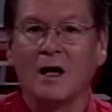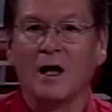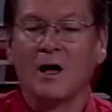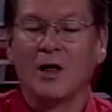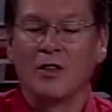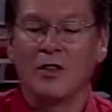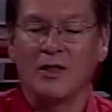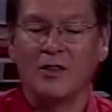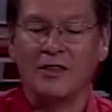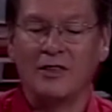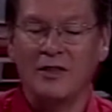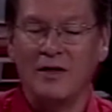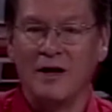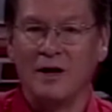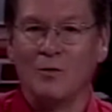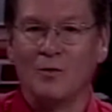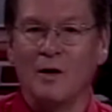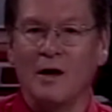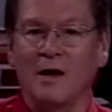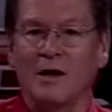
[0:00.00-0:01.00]
the
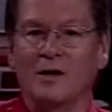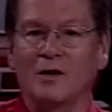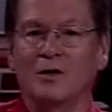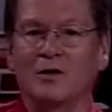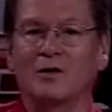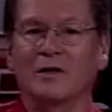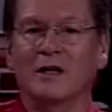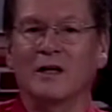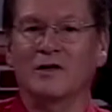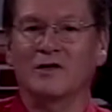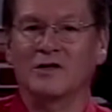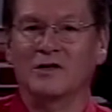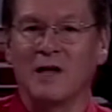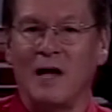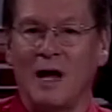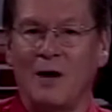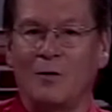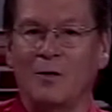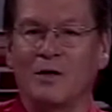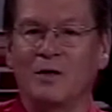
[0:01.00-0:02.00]
theoretical wow. is
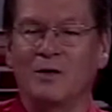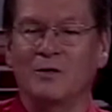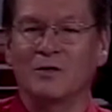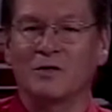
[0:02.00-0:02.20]
not what you will